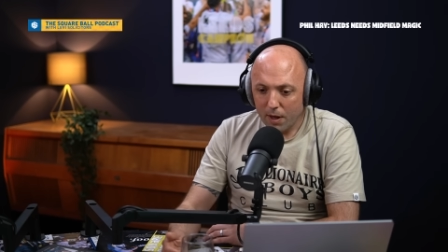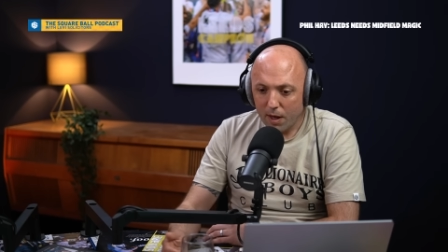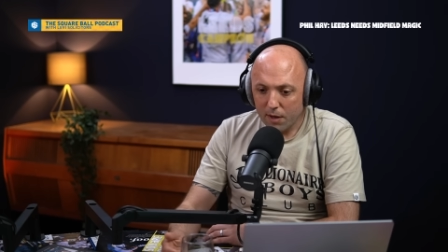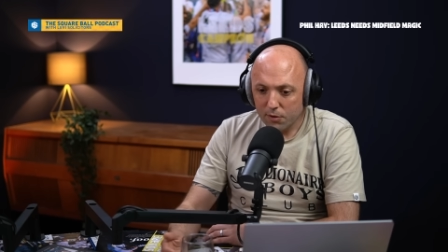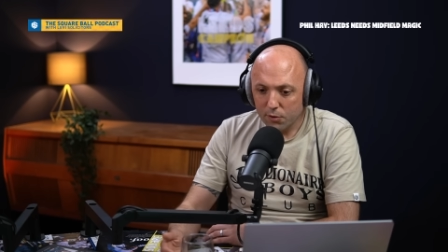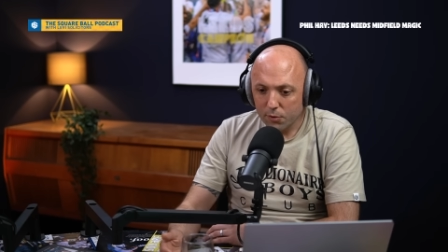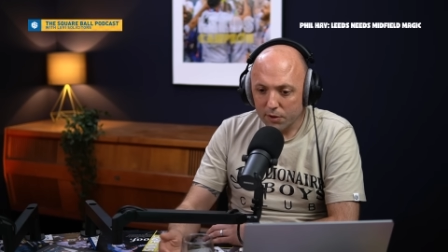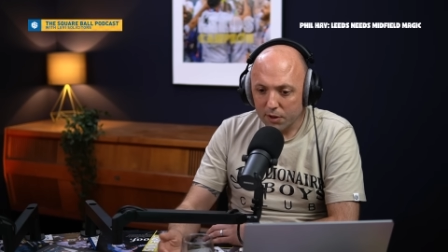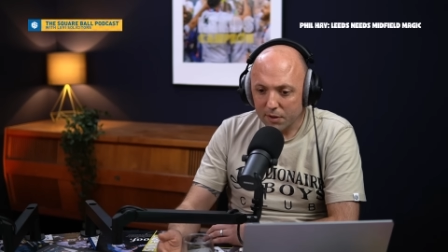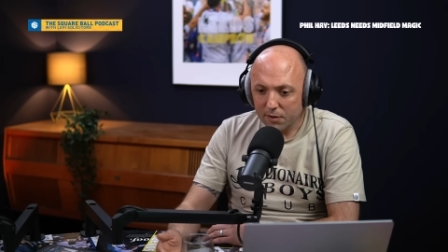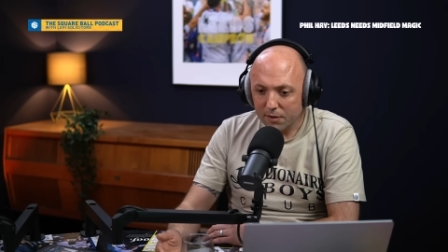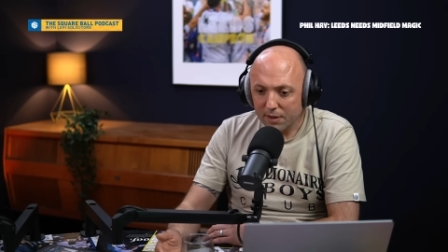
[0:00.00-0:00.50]

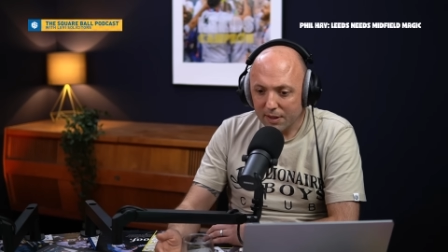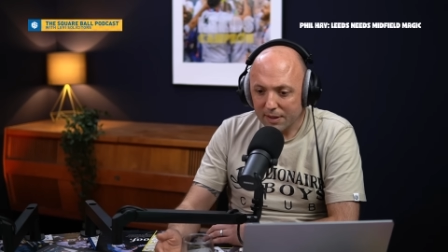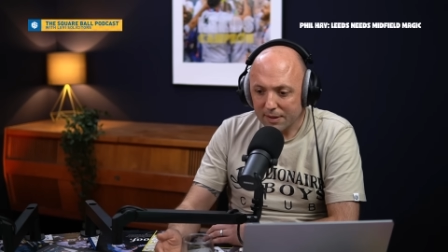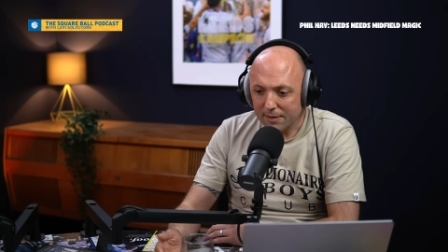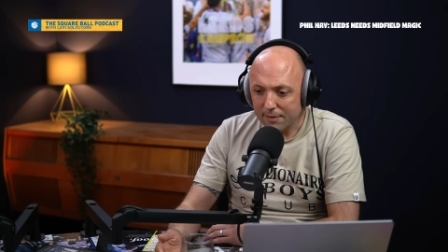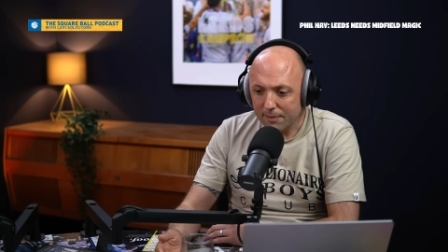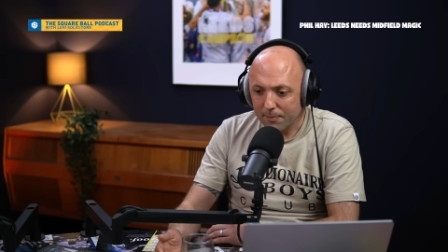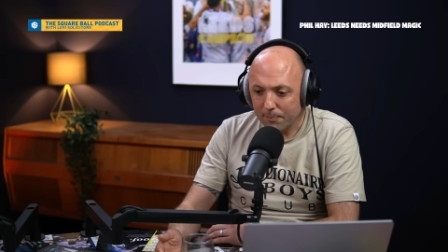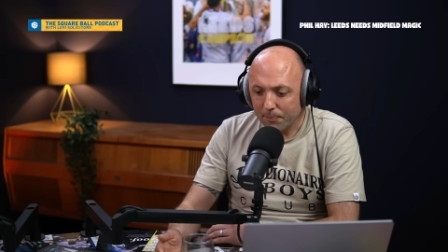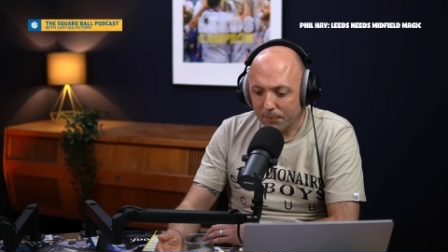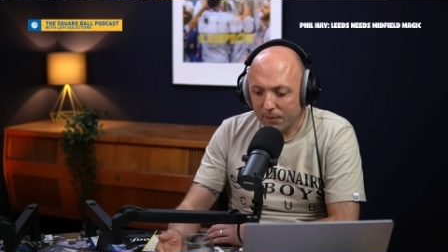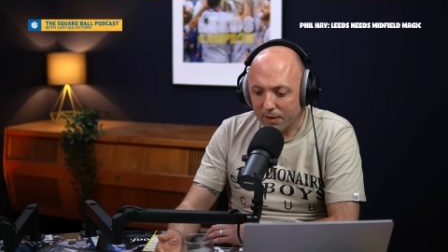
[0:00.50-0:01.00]
Don't you? Like,
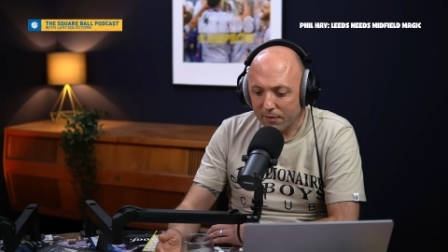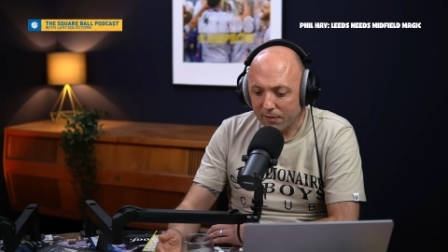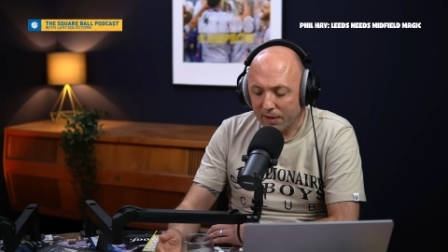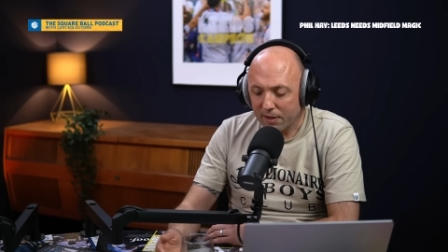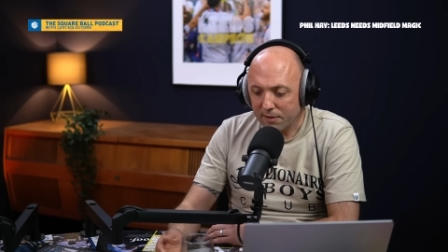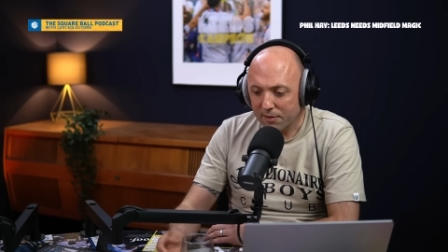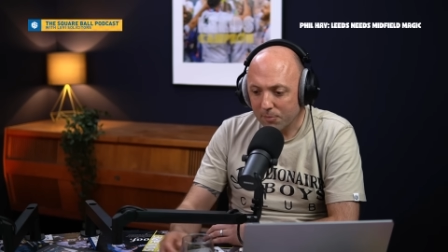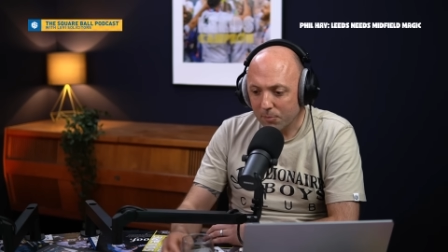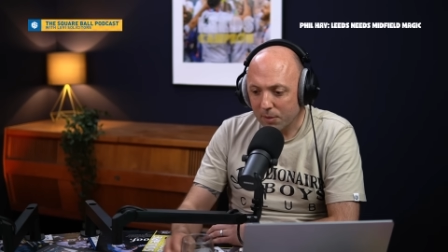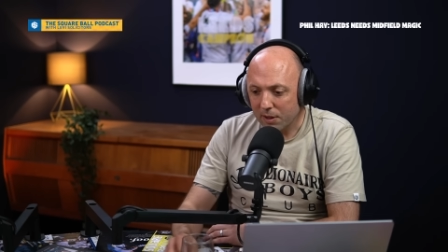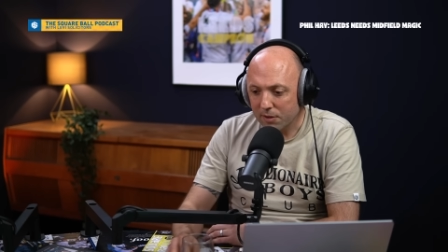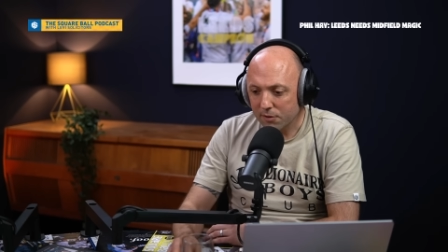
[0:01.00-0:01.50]
if I
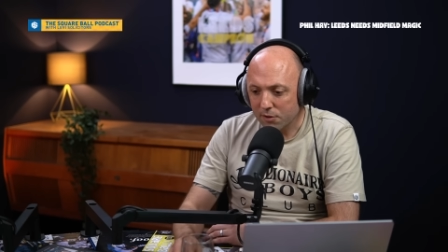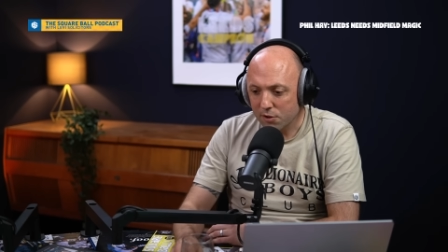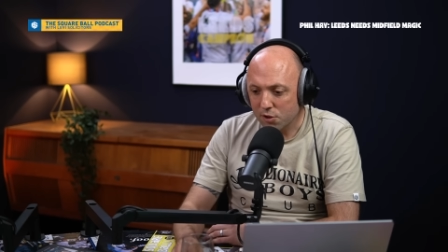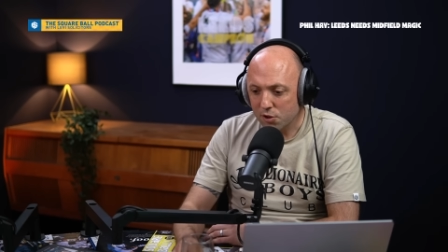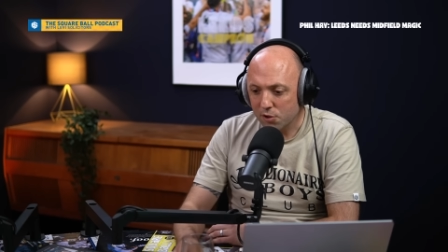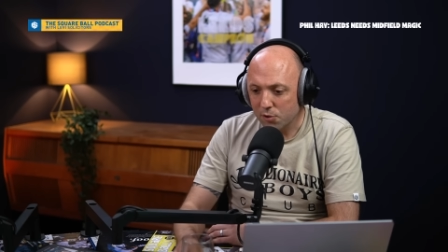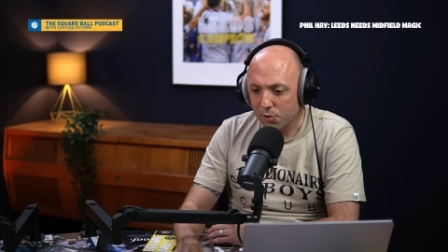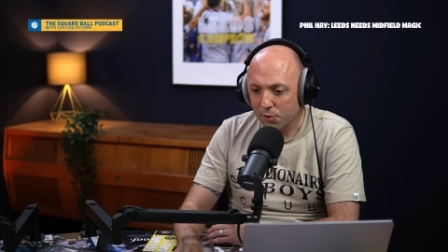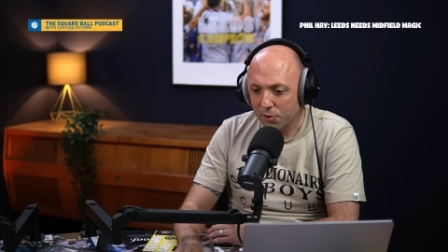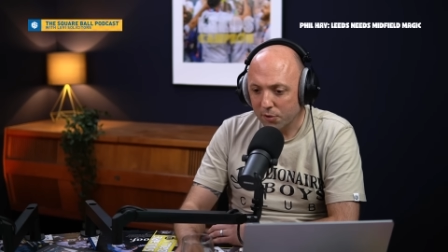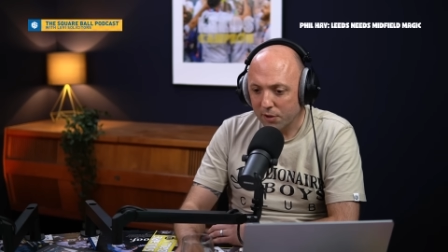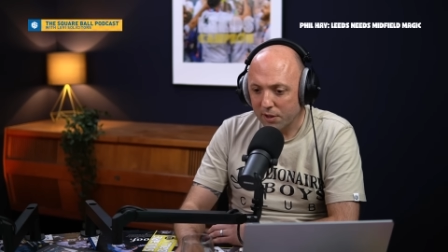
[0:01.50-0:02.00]
think back to
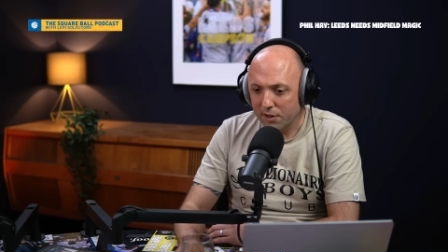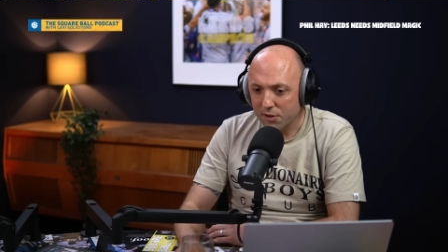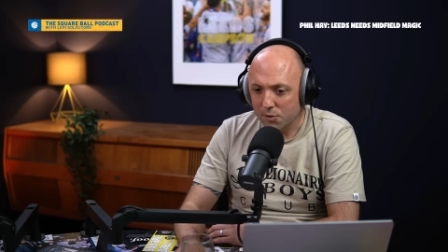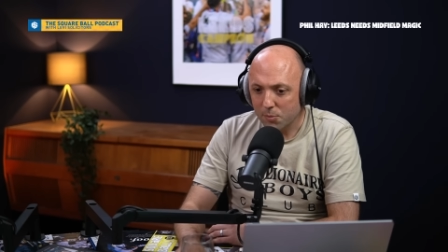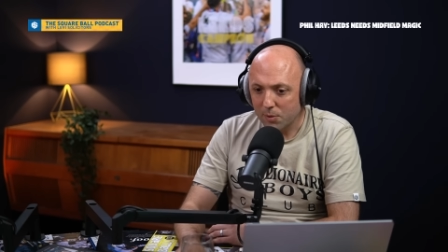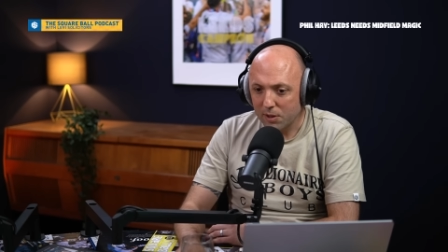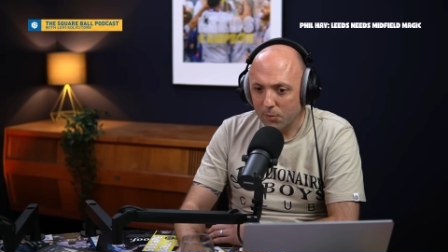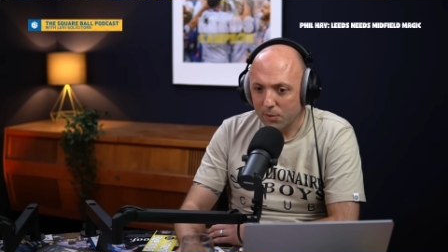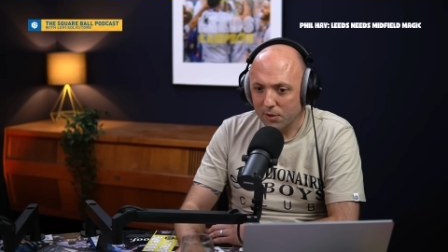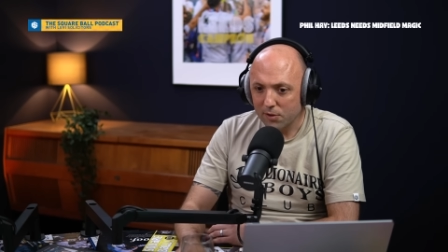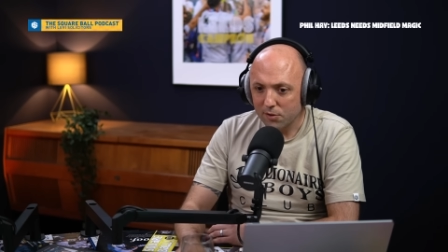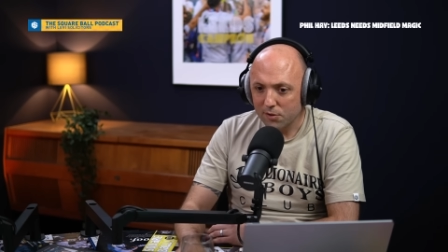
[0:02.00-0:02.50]
Snodgrass
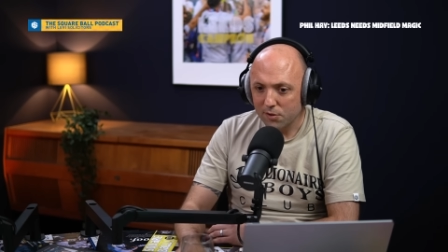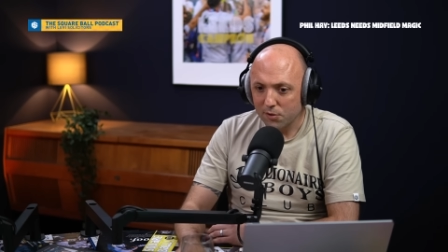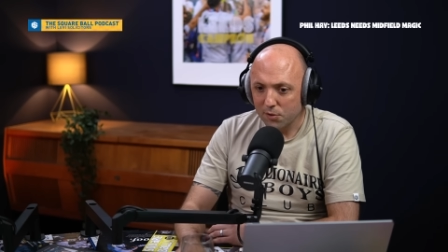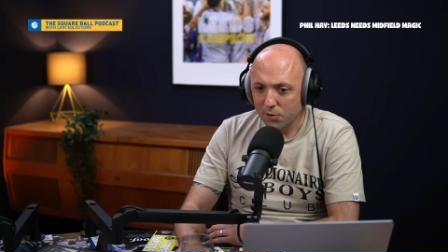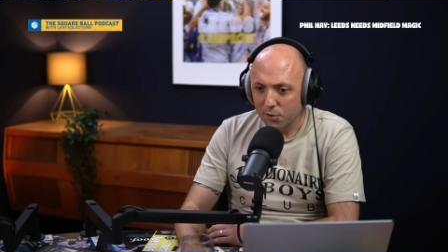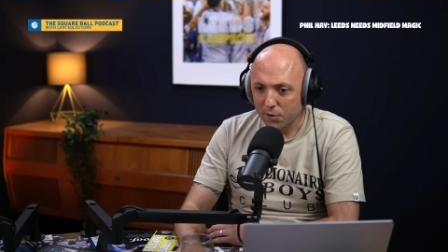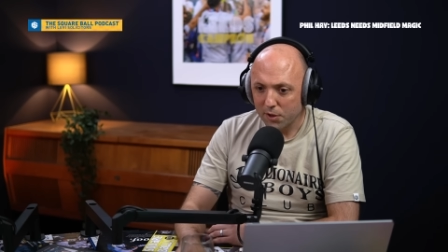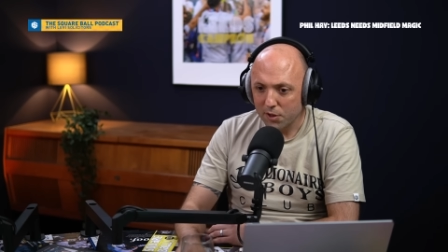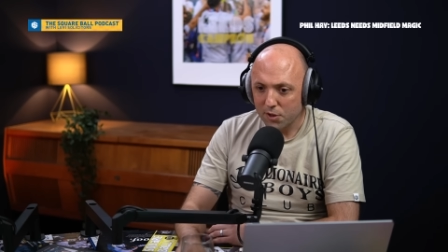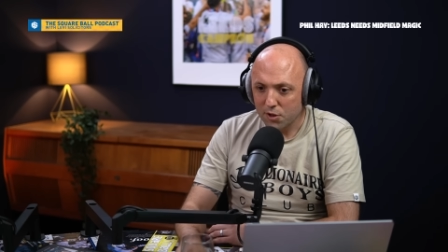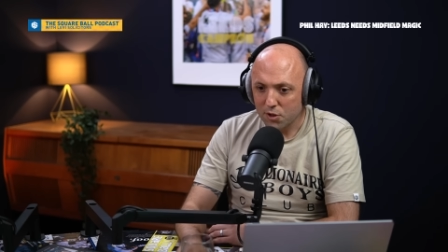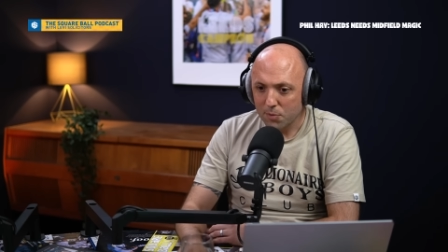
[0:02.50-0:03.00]
when he went to
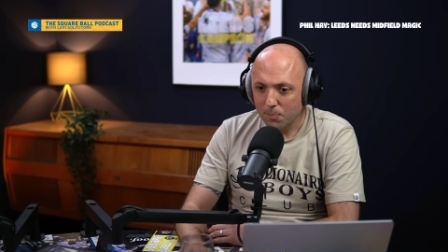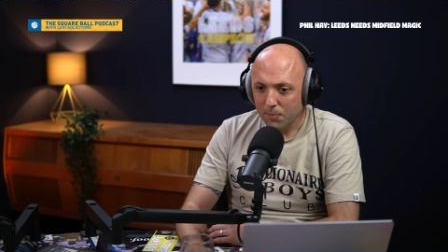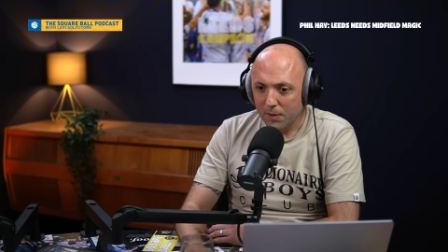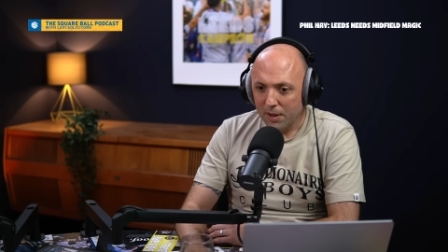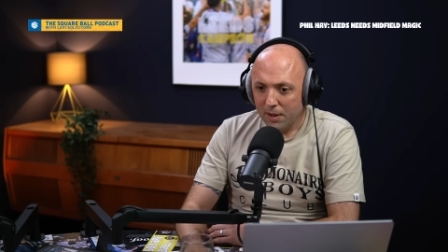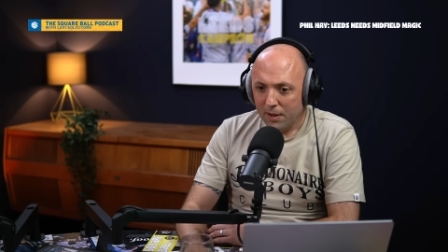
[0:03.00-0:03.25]
Norwich,